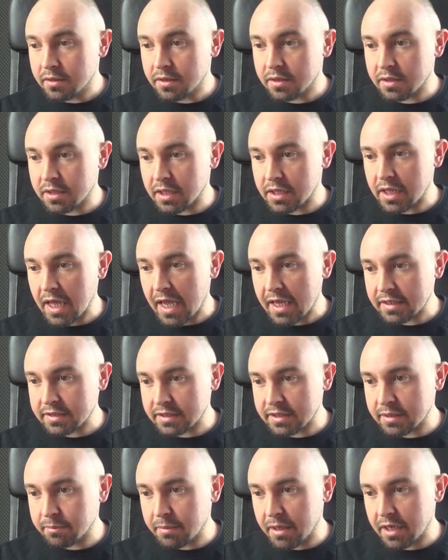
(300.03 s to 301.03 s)
the last
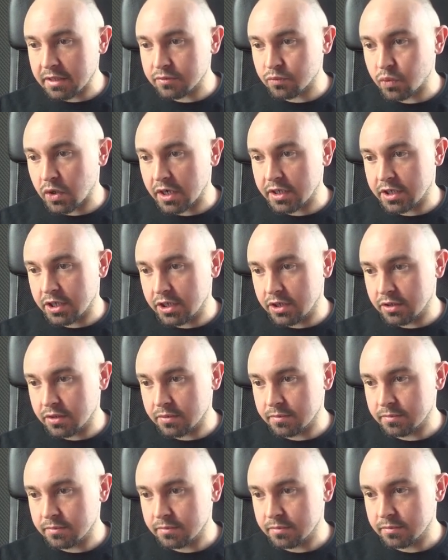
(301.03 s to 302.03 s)
command right here
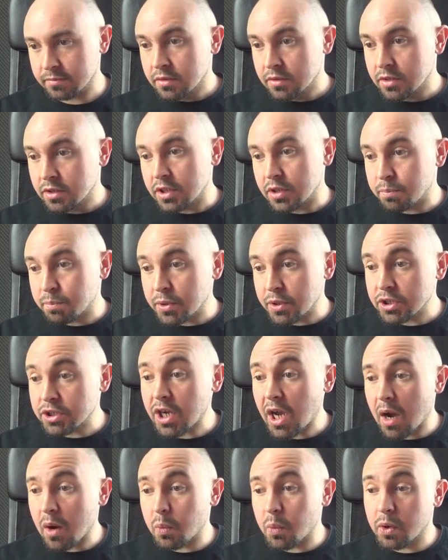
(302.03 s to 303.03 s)
to push
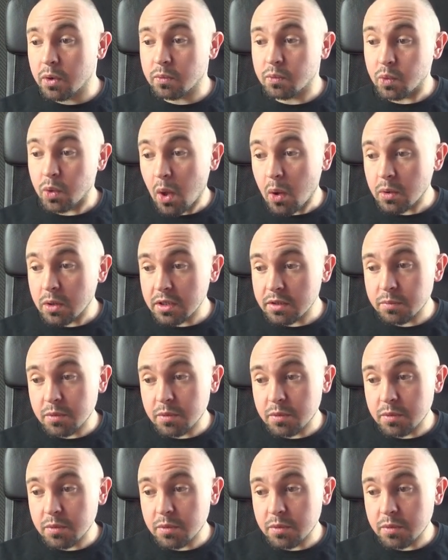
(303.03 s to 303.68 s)
our local